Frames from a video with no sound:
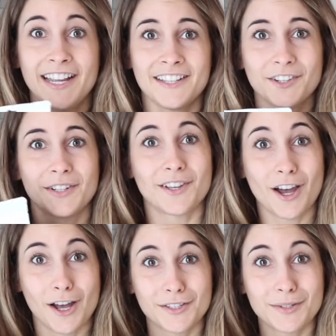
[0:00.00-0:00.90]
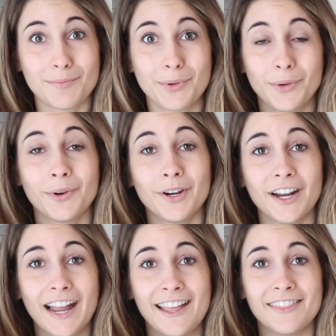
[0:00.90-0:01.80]
So it's awesome,
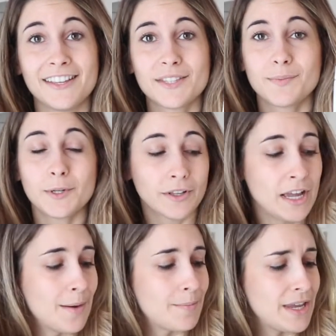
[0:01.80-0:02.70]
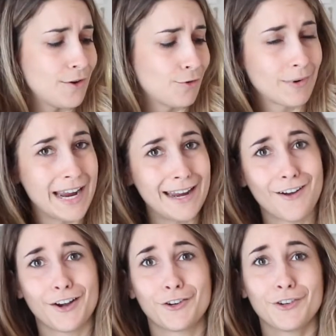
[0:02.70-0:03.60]
pure, and this will be great
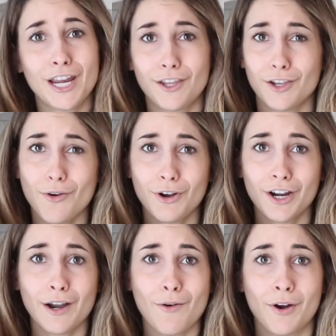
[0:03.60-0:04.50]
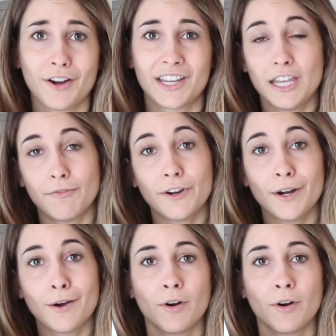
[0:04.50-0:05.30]
on Greek yogurt or kefir,